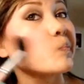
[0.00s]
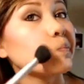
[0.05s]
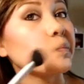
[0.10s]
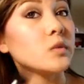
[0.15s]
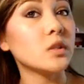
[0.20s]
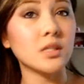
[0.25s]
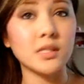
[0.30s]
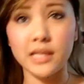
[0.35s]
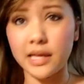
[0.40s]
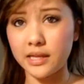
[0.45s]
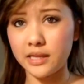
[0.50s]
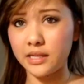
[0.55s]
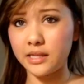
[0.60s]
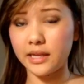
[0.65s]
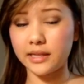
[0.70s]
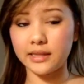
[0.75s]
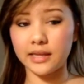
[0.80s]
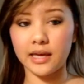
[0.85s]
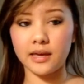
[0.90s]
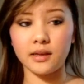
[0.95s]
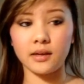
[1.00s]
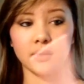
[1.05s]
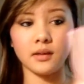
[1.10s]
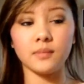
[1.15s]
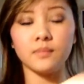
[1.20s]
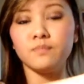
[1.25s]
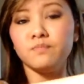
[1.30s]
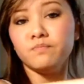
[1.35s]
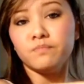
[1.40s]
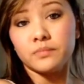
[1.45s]
Just lightly like that.
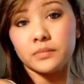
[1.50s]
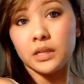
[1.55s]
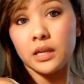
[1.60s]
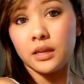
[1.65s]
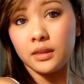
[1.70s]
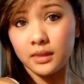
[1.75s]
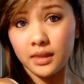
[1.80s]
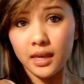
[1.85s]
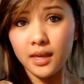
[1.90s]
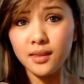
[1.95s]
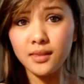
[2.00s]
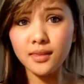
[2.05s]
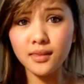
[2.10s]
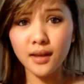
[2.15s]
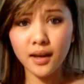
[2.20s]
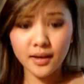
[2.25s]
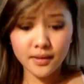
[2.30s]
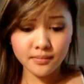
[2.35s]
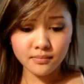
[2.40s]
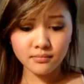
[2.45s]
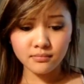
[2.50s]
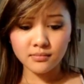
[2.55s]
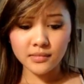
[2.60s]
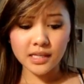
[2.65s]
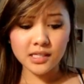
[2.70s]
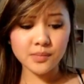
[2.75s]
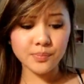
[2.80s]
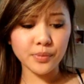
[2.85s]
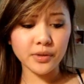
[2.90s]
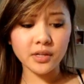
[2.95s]
And then
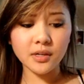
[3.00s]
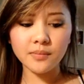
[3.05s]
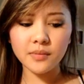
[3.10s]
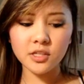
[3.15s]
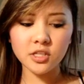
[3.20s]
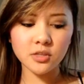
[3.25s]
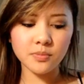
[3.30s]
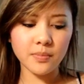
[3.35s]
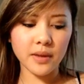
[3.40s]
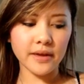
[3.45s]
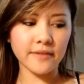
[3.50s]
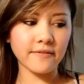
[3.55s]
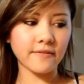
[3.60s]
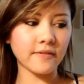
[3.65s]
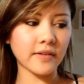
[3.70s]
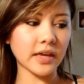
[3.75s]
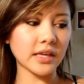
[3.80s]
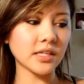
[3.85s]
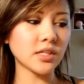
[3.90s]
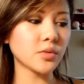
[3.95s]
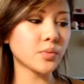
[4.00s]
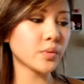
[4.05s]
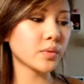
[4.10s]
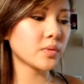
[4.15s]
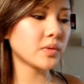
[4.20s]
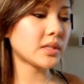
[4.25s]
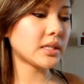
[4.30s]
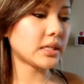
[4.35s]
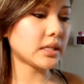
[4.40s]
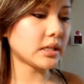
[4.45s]
that's pretty much my face
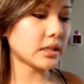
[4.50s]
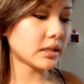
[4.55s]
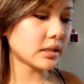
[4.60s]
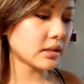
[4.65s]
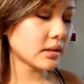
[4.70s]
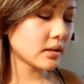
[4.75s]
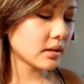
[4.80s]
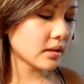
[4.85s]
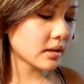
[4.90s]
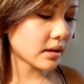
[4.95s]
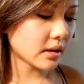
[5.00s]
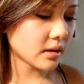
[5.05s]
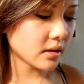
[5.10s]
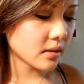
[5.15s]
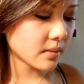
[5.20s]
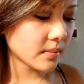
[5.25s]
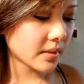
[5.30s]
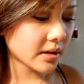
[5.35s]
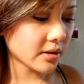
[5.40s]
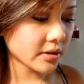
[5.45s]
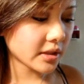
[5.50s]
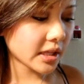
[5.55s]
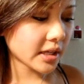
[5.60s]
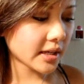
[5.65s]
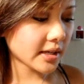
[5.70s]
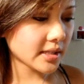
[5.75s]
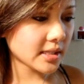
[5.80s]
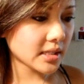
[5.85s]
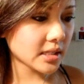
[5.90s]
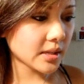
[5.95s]
routine. I don't think I
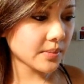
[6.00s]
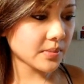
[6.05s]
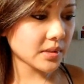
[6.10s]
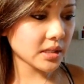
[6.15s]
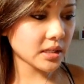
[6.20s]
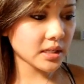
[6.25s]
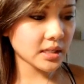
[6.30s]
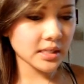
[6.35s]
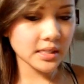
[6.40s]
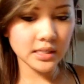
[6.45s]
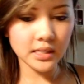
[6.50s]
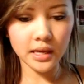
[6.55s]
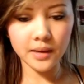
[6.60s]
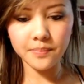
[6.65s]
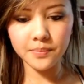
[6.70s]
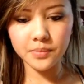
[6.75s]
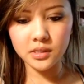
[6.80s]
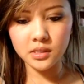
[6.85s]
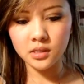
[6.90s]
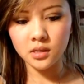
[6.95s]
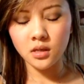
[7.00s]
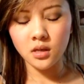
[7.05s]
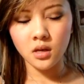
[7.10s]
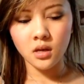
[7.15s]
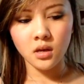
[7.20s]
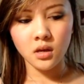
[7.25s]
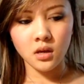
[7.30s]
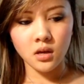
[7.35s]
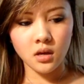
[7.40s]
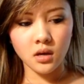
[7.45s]
skipped any steps.
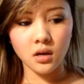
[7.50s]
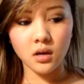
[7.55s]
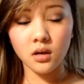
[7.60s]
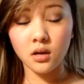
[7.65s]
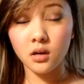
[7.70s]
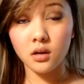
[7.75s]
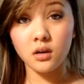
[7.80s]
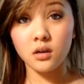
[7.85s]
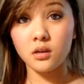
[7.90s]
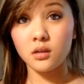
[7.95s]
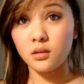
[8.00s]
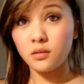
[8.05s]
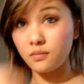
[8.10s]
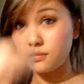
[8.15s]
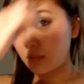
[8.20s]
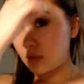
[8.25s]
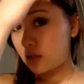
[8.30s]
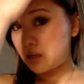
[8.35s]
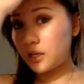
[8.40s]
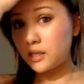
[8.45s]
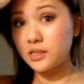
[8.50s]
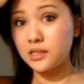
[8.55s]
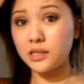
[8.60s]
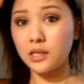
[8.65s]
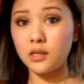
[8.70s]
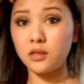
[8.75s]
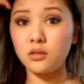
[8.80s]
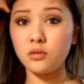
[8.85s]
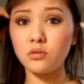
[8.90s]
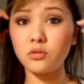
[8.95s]
The next
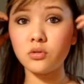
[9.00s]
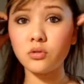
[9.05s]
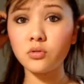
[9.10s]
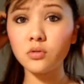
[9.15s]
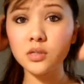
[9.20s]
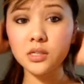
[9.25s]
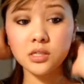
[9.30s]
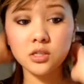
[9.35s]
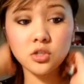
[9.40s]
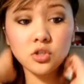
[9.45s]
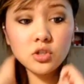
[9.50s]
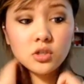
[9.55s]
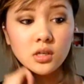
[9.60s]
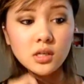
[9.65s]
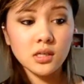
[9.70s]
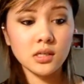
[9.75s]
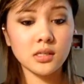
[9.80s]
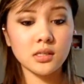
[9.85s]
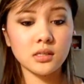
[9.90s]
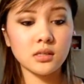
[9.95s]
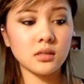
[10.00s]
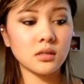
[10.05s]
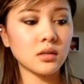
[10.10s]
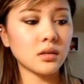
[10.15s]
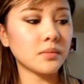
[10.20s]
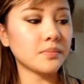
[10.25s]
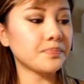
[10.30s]
thing you do is just